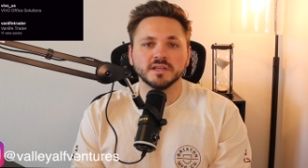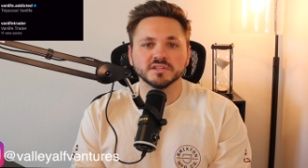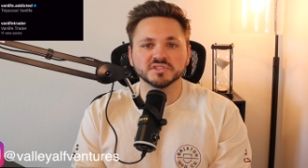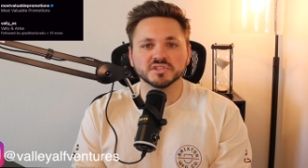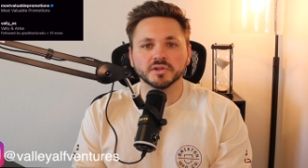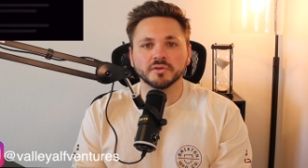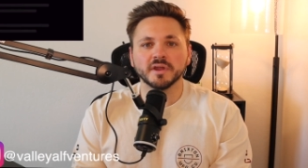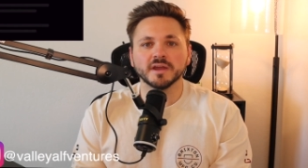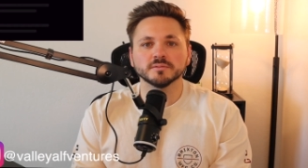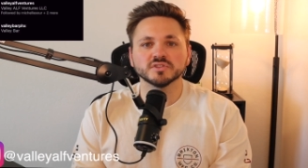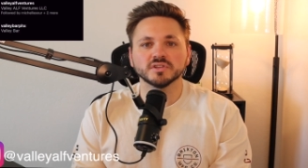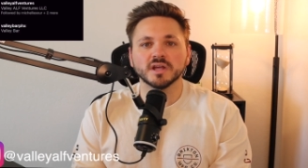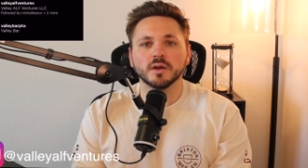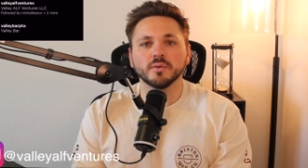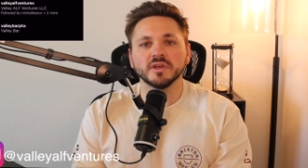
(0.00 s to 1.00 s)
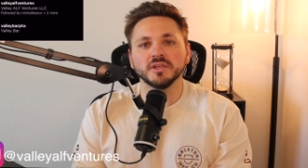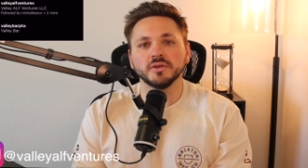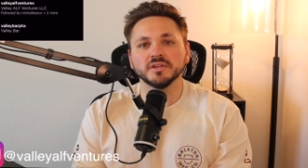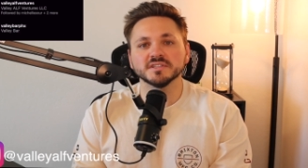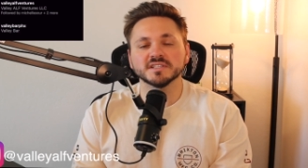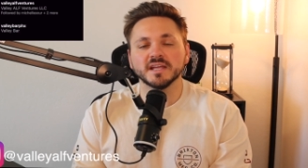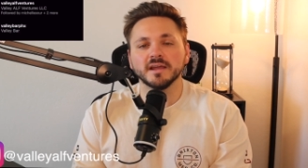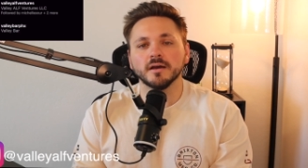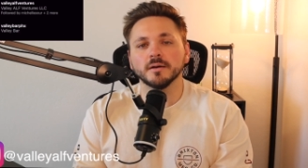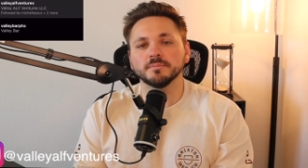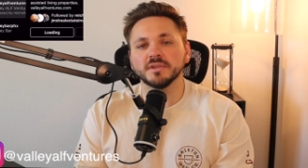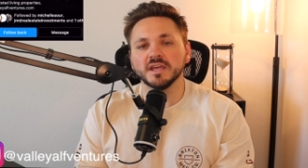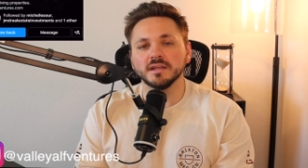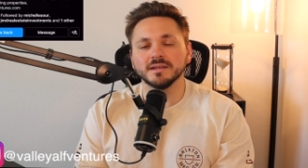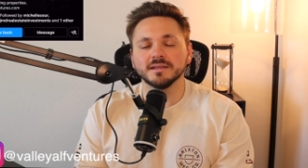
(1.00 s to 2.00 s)
Instagram so that way you can stay
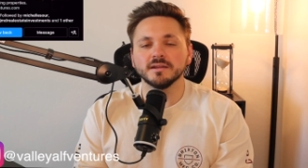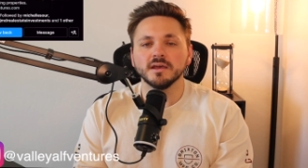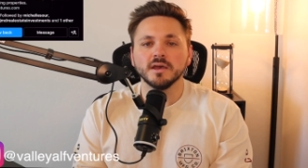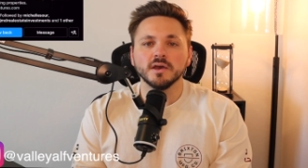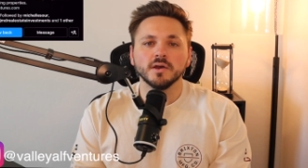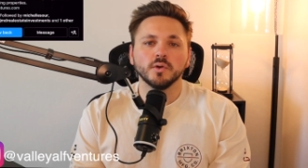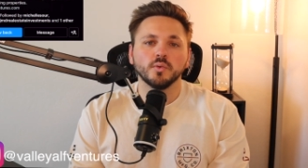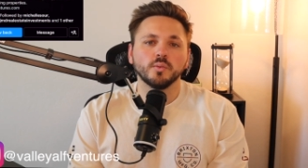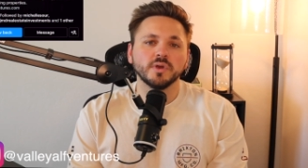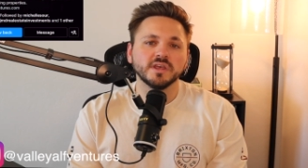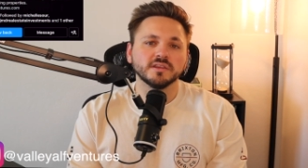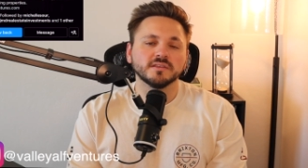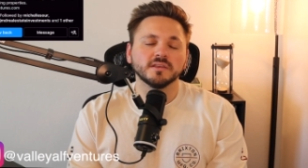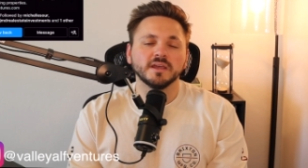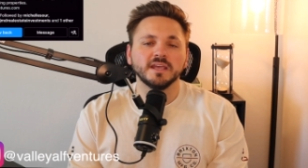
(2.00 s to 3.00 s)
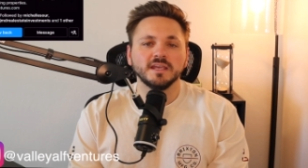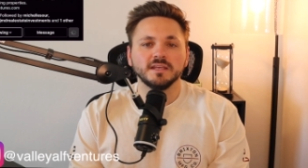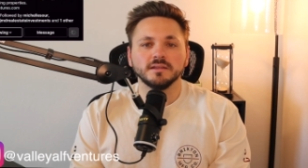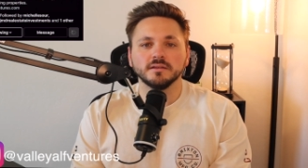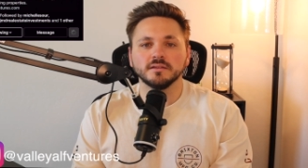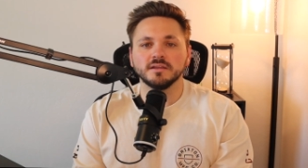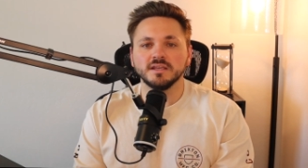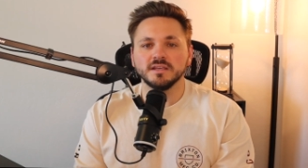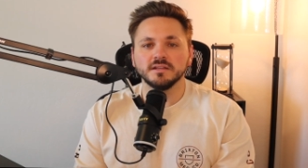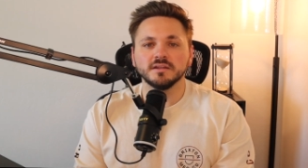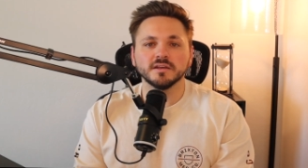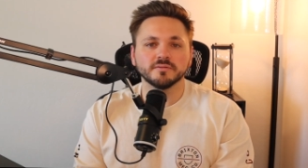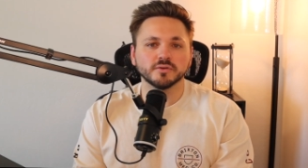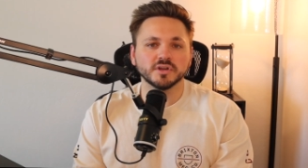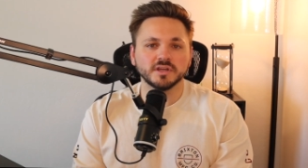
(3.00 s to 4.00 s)
updated with the
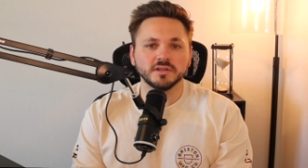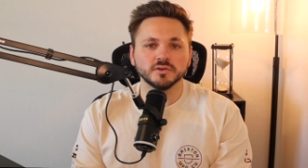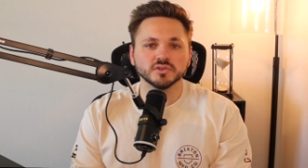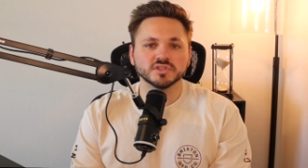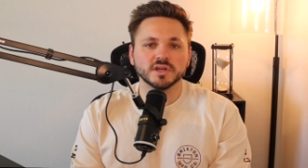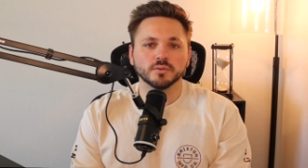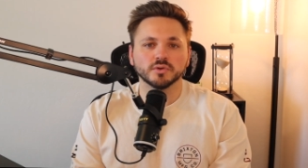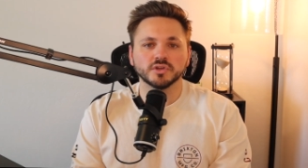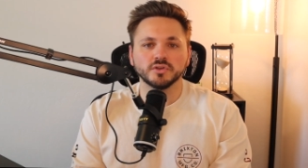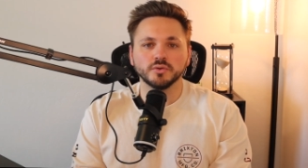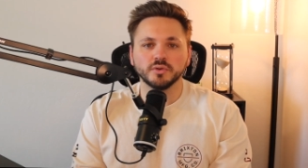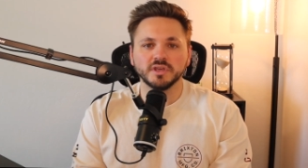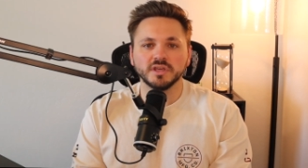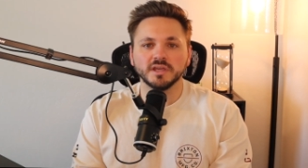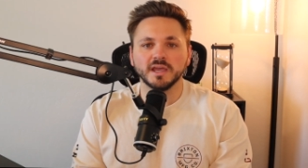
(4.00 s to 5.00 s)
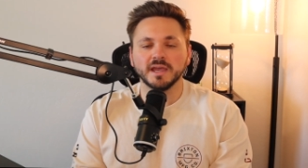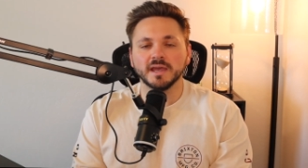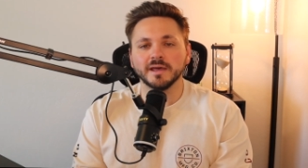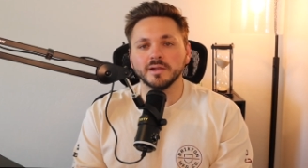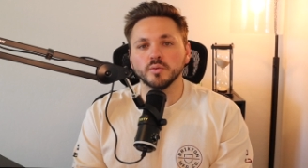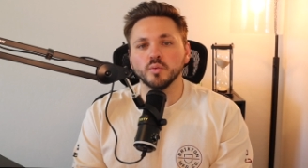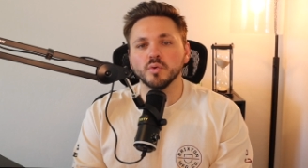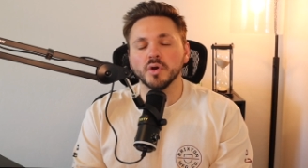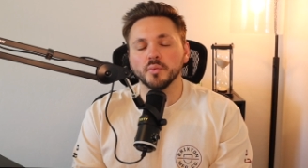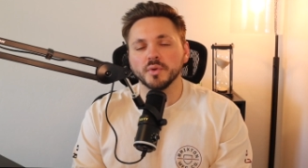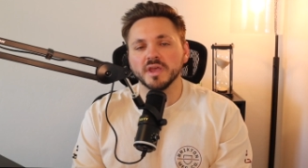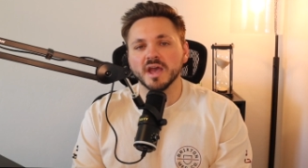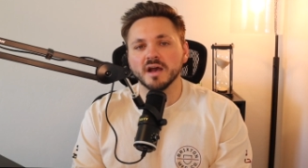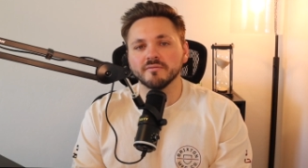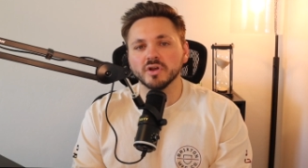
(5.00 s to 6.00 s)
different deals that we're doing and what
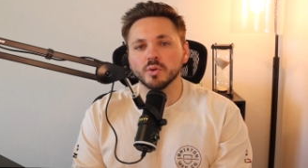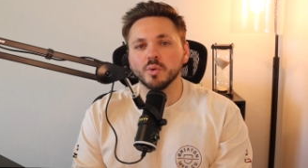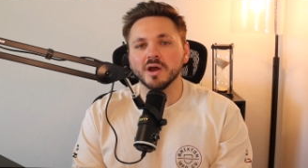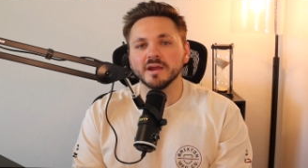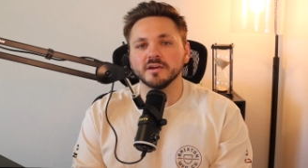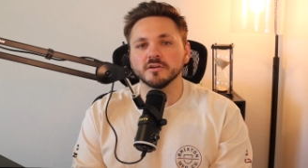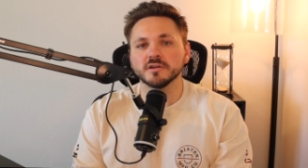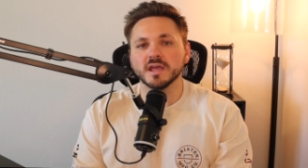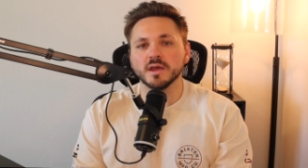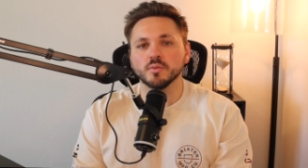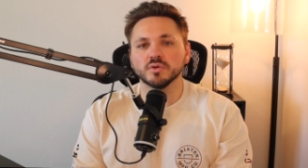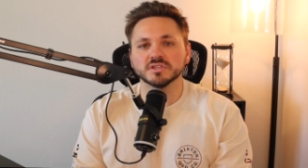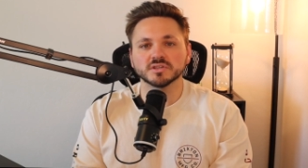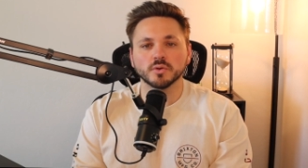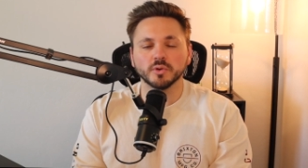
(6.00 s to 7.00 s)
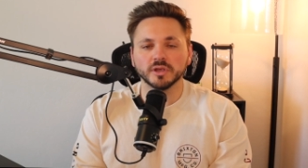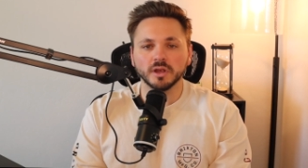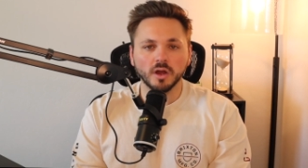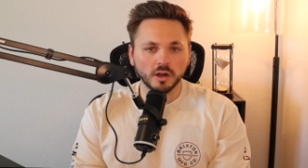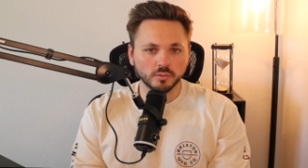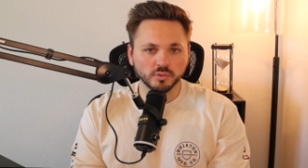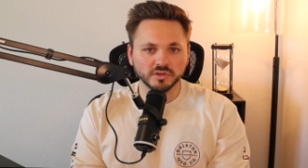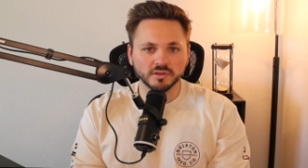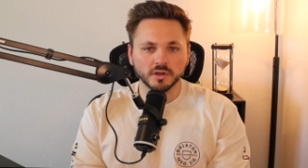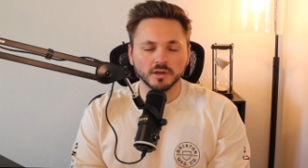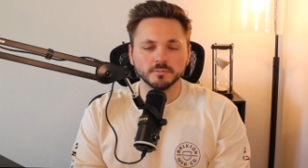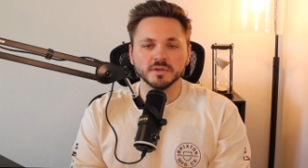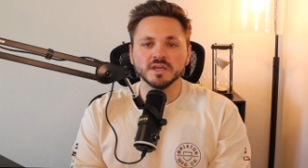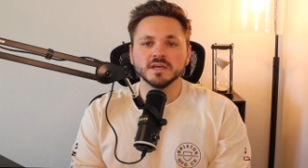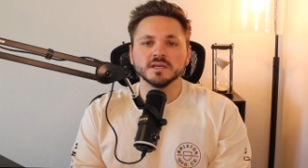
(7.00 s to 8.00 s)
we have acquired and what's going on with
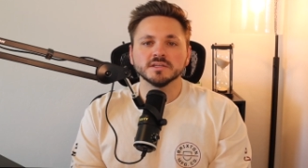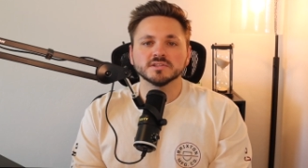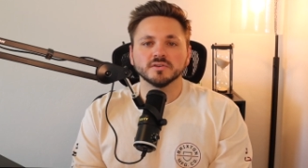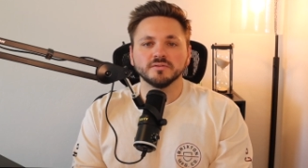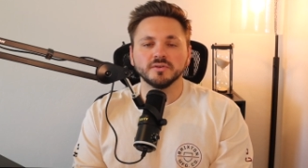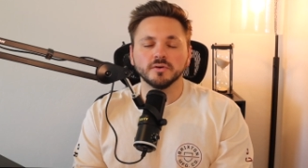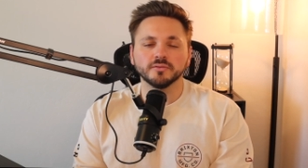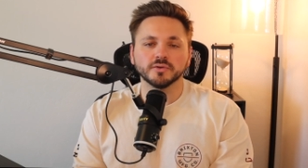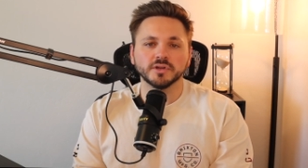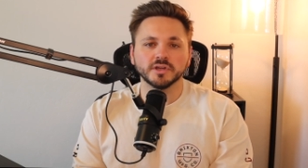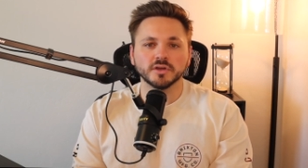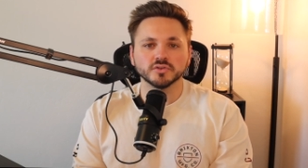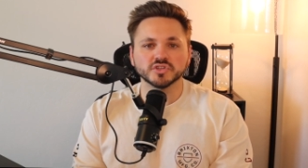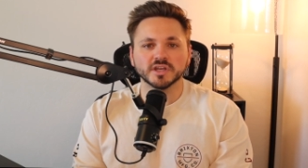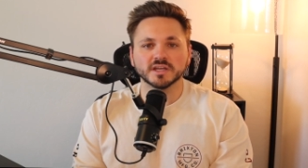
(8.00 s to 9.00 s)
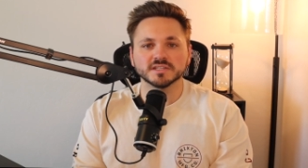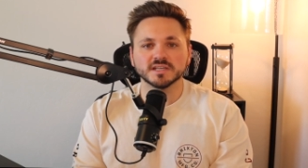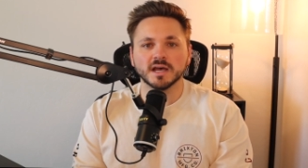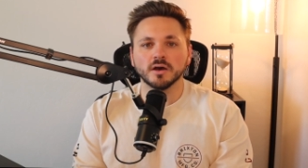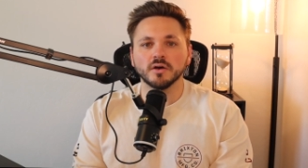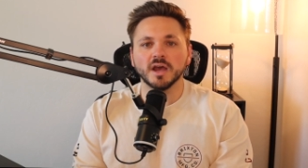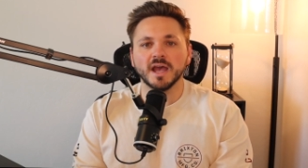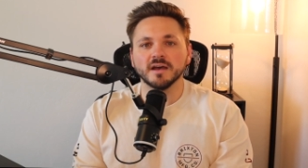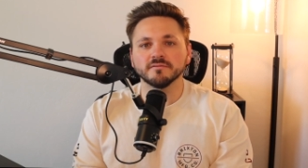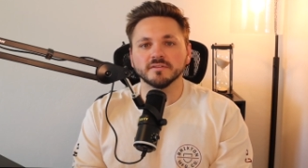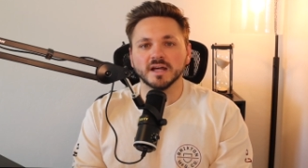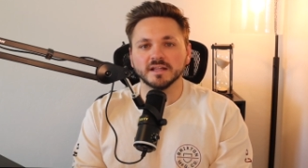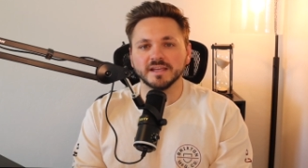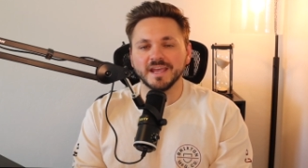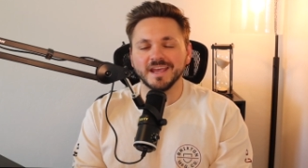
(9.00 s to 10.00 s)
them. So feel free to go check us out at
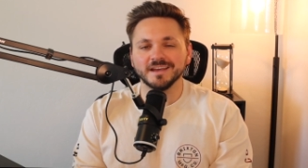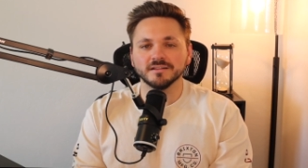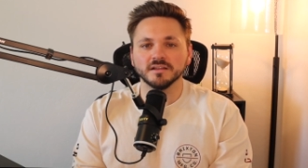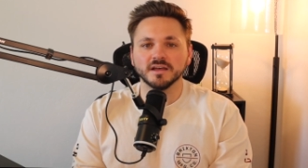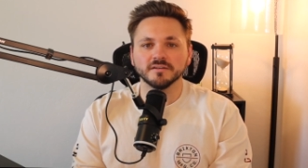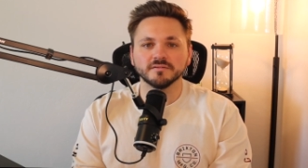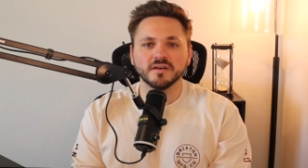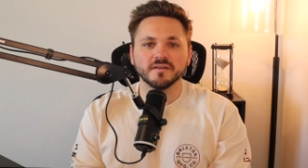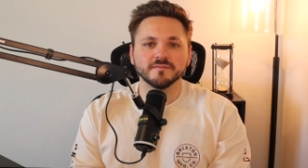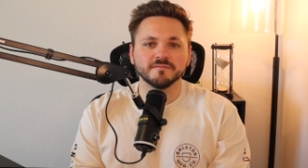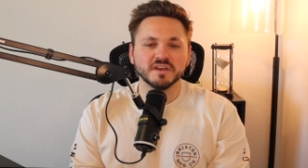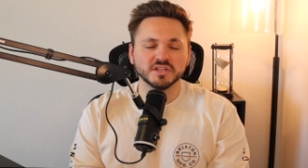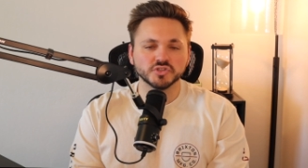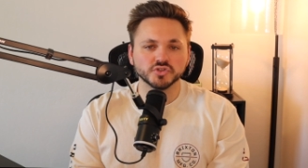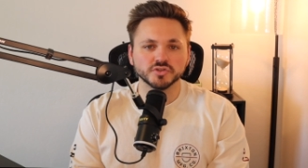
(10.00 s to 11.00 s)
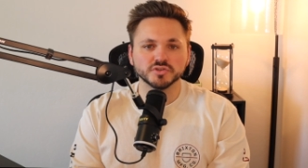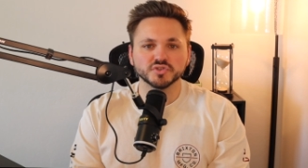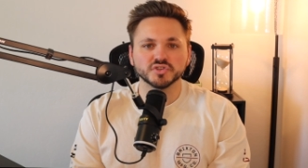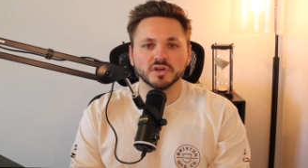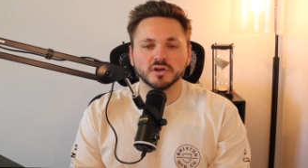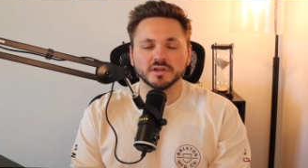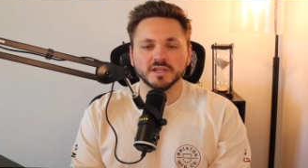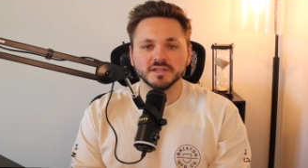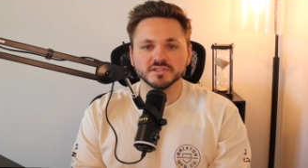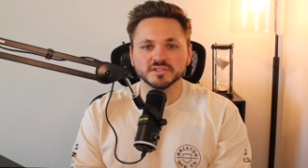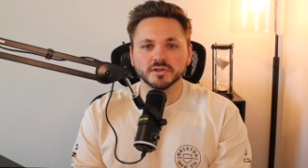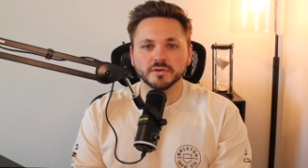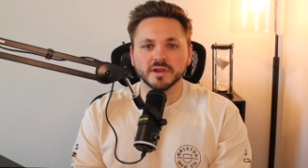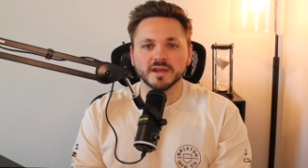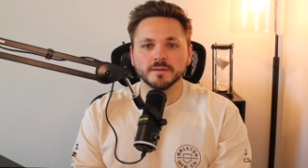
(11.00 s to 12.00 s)
Valley ALF Ventures on
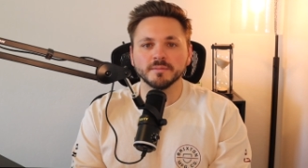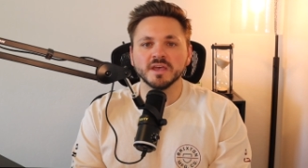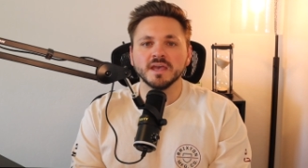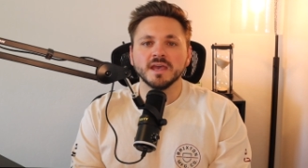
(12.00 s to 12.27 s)
Instagram.